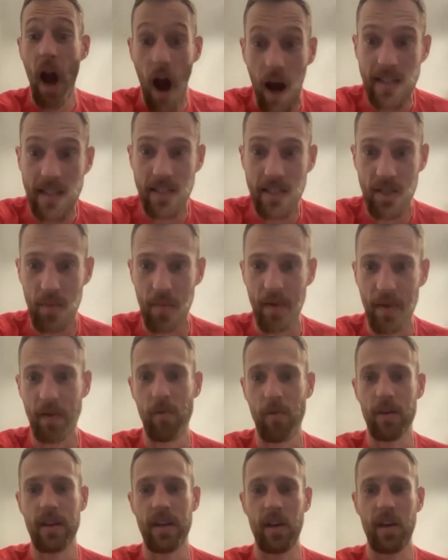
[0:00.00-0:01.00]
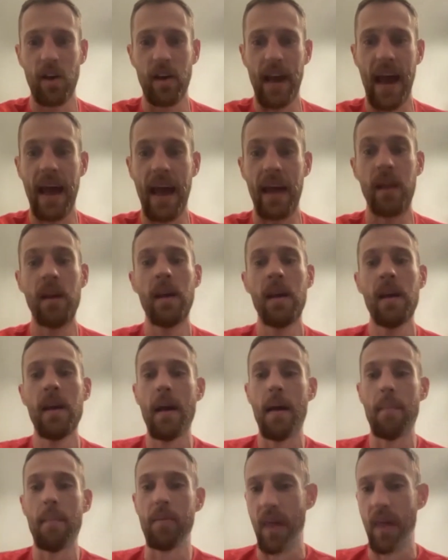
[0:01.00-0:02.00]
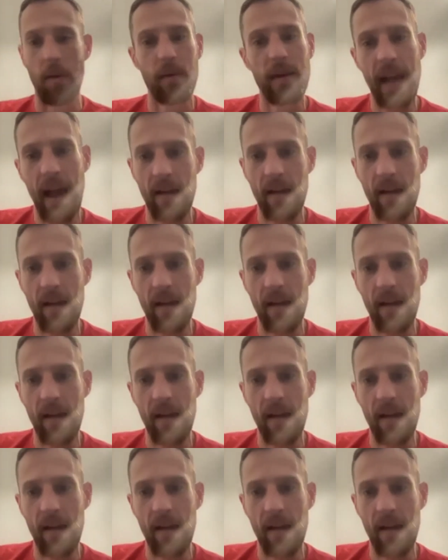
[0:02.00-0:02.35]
ought to be really good at. But then we